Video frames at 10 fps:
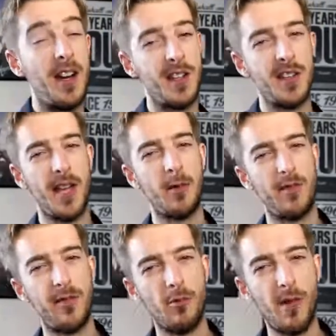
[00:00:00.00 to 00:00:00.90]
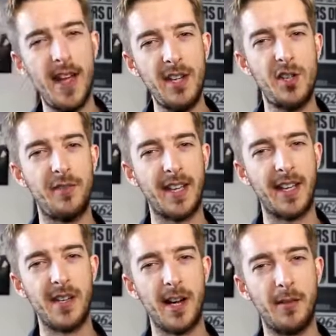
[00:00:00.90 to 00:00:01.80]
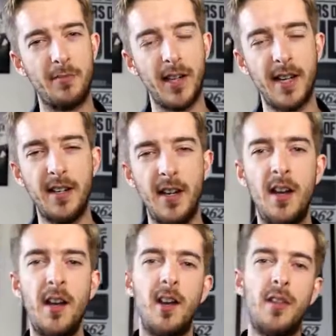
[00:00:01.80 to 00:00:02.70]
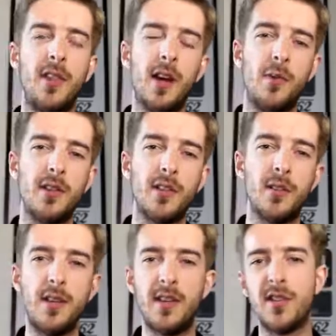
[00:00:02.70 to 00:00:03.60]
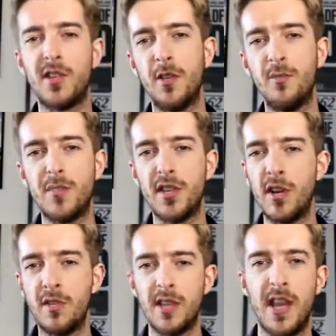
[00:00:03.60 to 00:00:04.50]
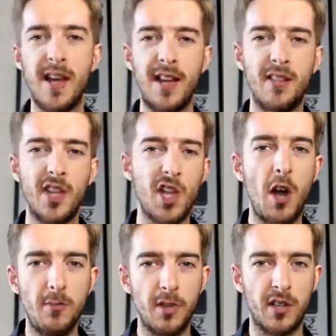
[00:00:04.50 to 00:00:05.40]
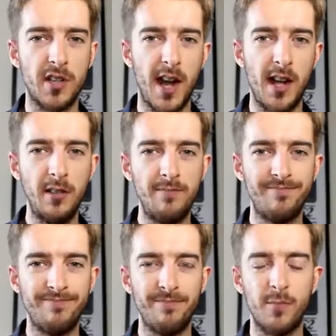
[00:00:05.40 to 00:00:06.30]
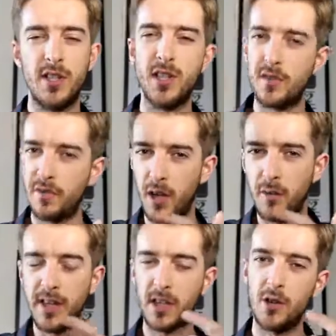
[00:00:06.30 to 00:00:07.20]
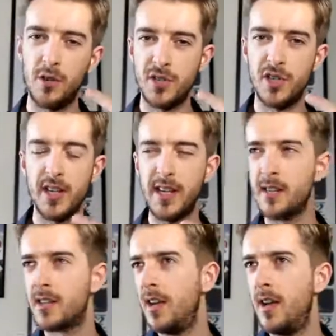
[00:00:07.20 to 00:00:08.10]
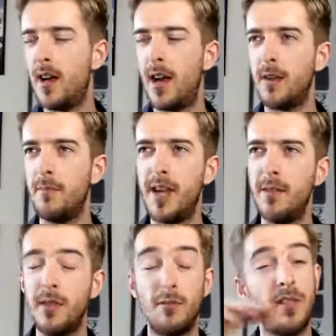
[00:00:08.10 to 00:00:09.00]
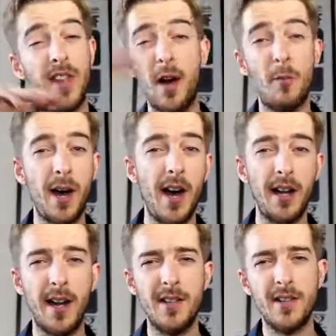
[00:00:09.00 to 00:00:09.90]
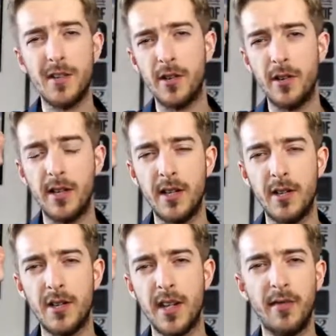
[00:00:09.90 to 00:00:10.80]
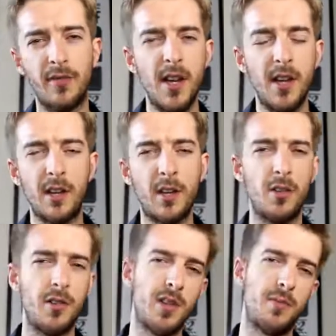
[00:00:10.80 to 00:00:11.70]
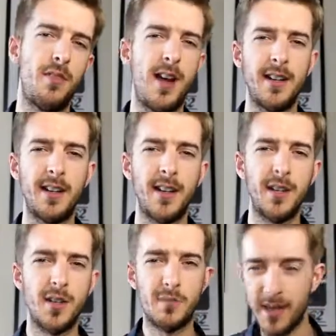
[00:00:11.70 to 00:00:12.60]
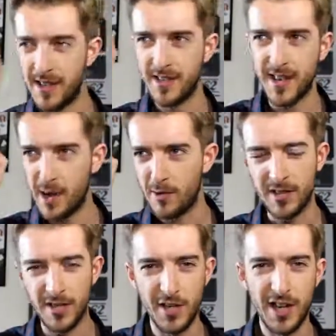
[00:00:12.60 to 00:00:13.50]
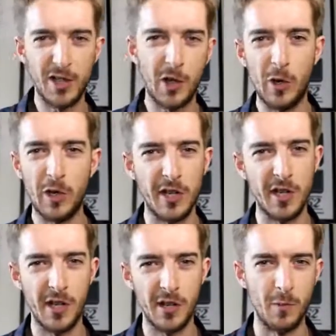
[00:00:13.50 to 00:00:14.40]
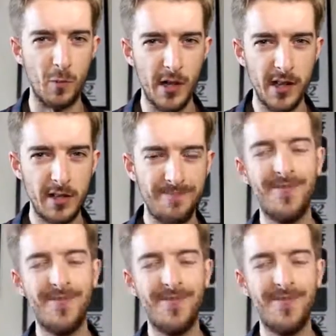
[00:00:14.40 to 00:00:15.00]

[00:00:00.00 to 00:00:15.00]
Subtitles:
as I say, with the range of your guitar playing, there wants to be some songs there in the songbook style, which is following a chord sheet and maybe without bar lines at all, and you just have chords sporadically spaced out and you change chord on a certain word.